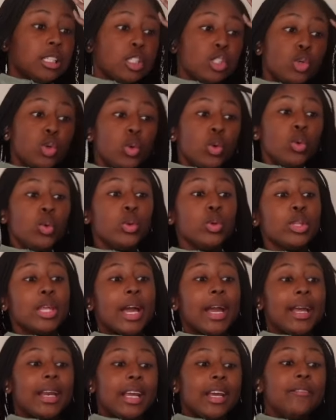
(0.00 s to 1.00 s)
school
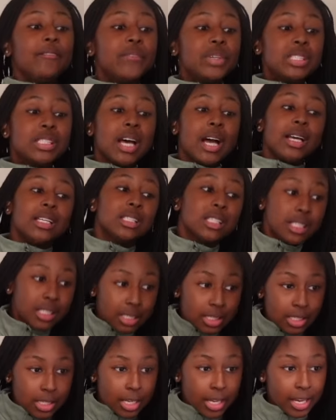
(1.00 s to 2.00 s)
that
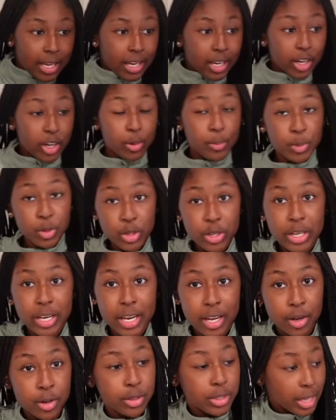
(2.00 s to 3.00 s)
emphasizes community
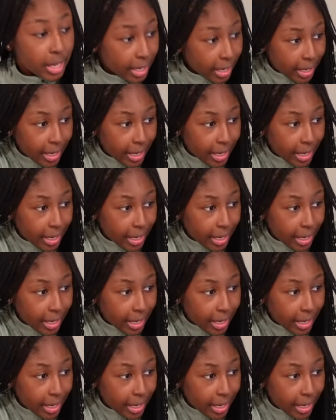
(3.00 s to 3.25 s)
health